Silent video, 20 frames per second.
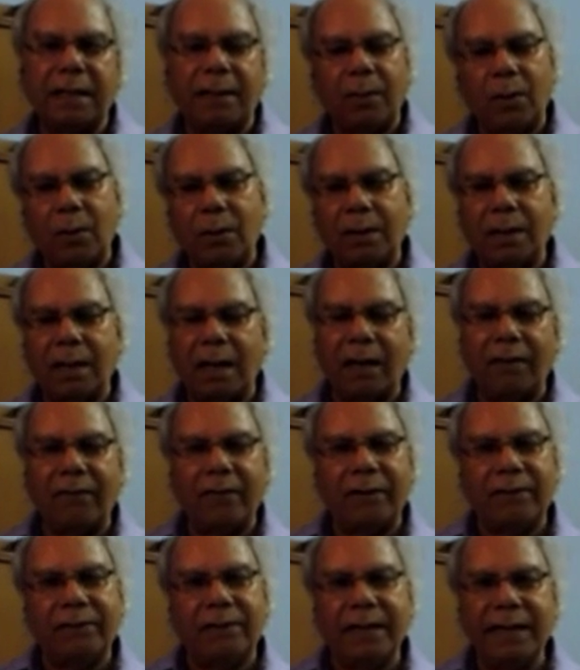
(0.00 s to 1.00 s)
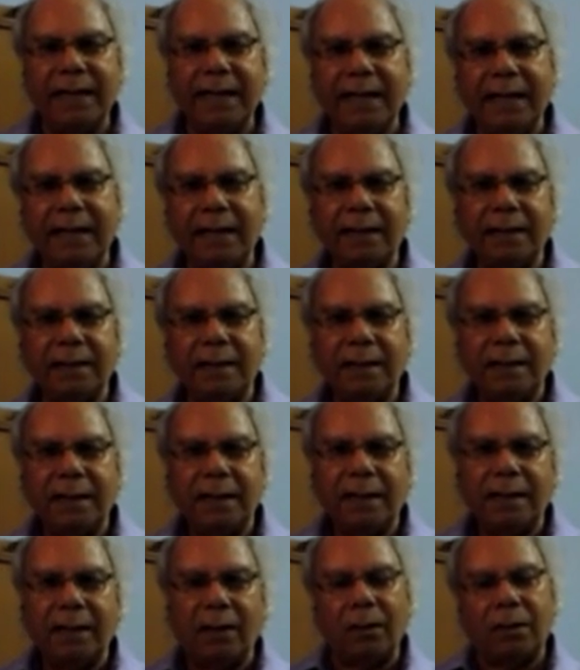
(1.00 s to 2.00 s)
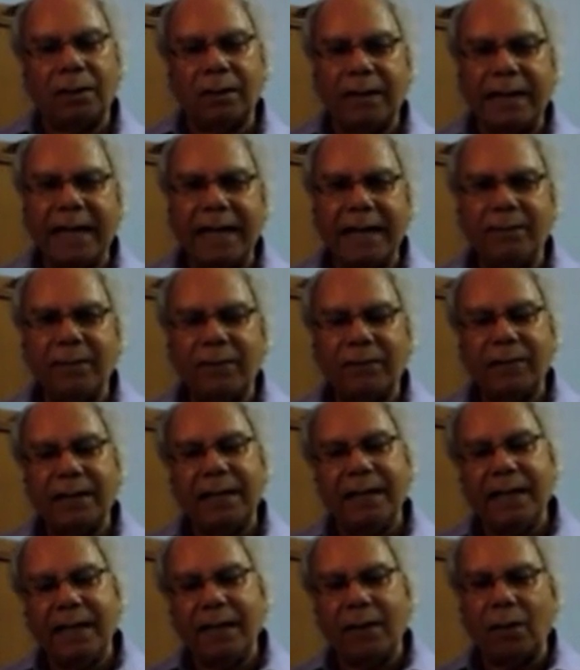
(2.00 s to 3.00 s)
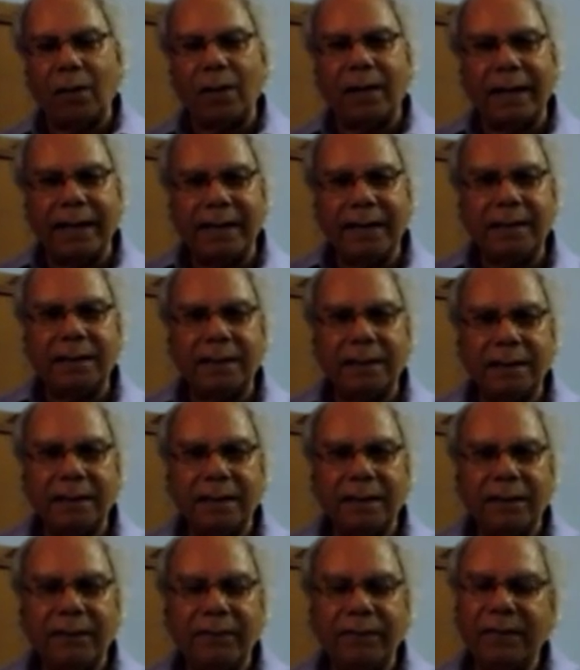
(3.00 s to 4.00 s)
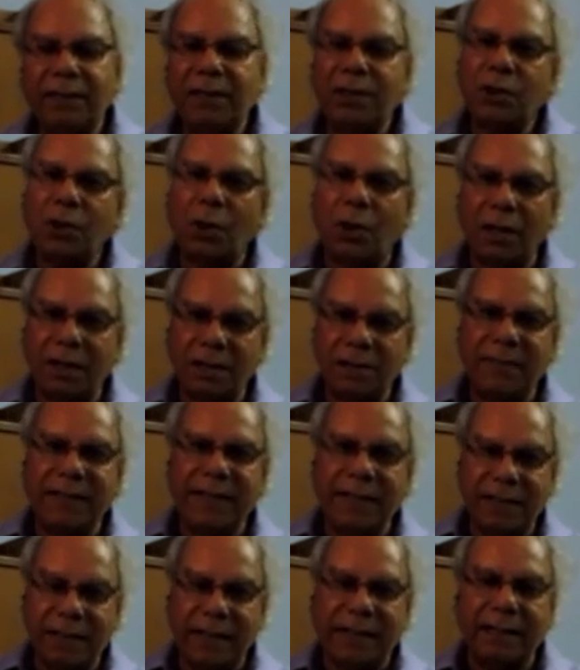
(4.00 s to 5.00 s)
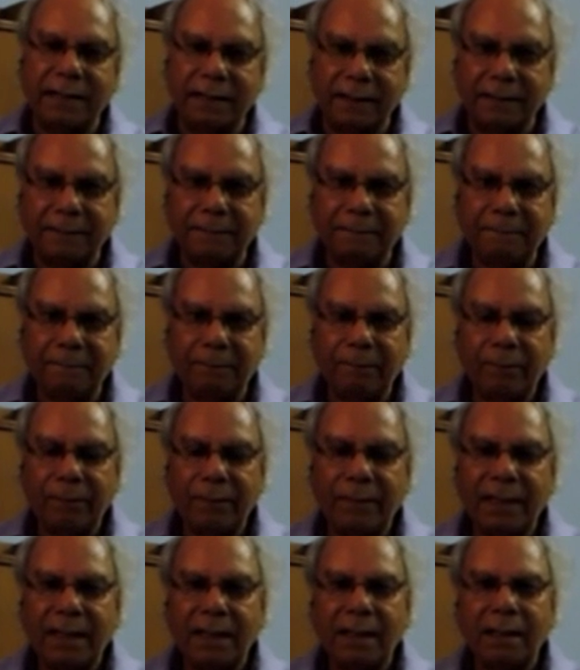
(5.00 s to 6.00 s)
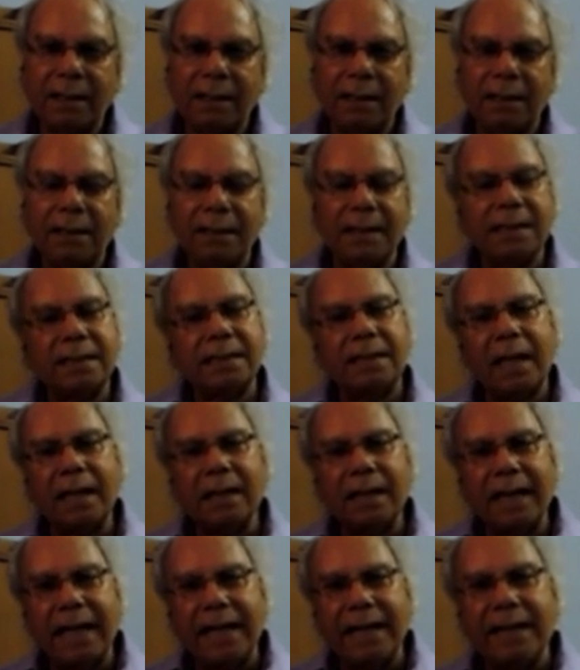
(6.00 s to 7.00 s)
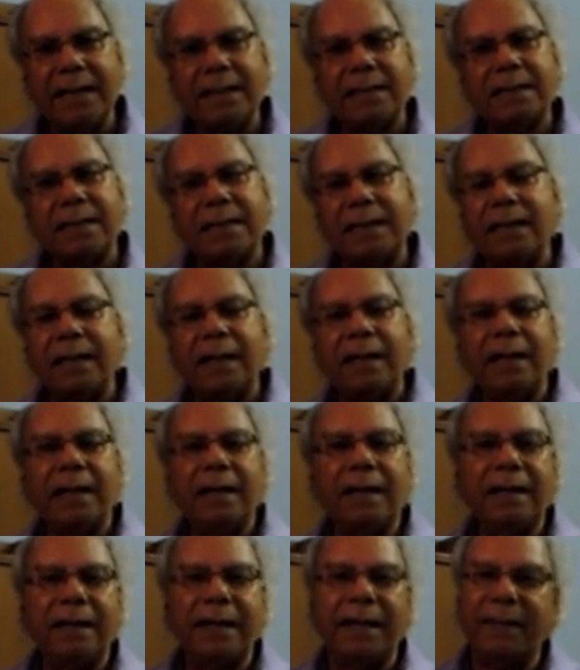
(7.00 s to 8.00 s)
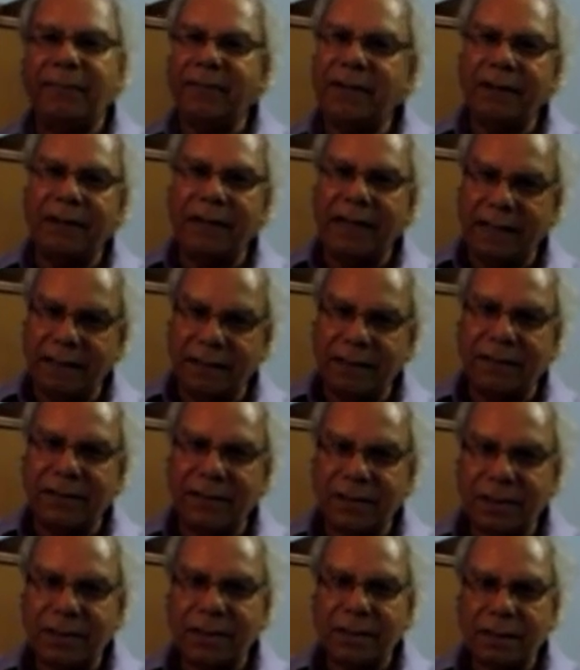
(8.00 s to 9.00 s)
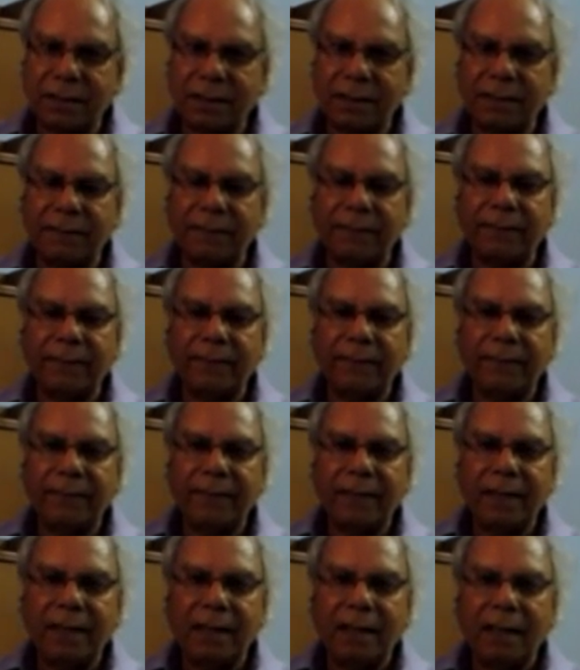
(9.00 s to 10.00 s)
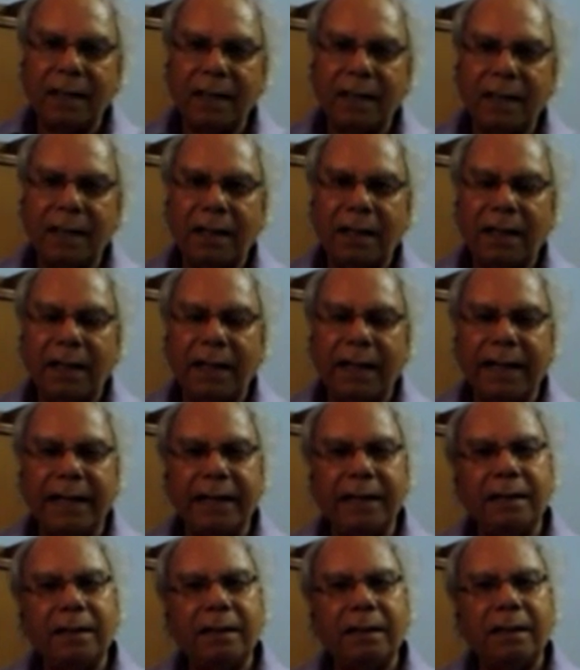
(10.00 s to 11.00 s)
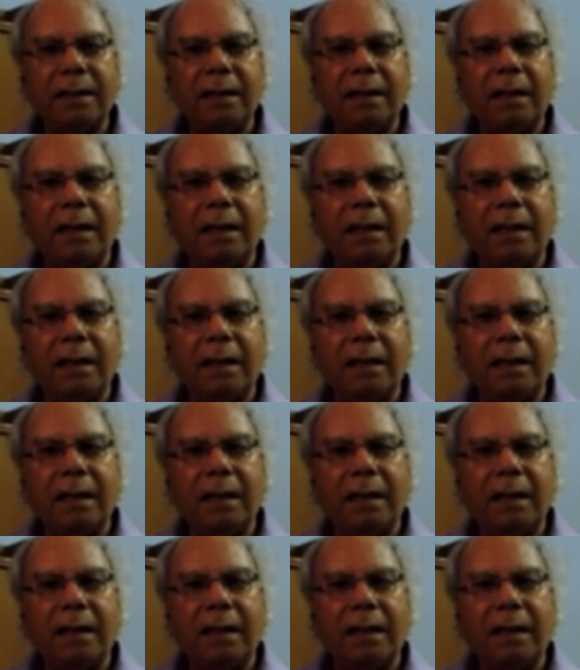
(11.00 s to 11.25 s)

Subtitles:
about hour of the day or the time of the day or night when the shot is being taken. The slug line is written in capital letters in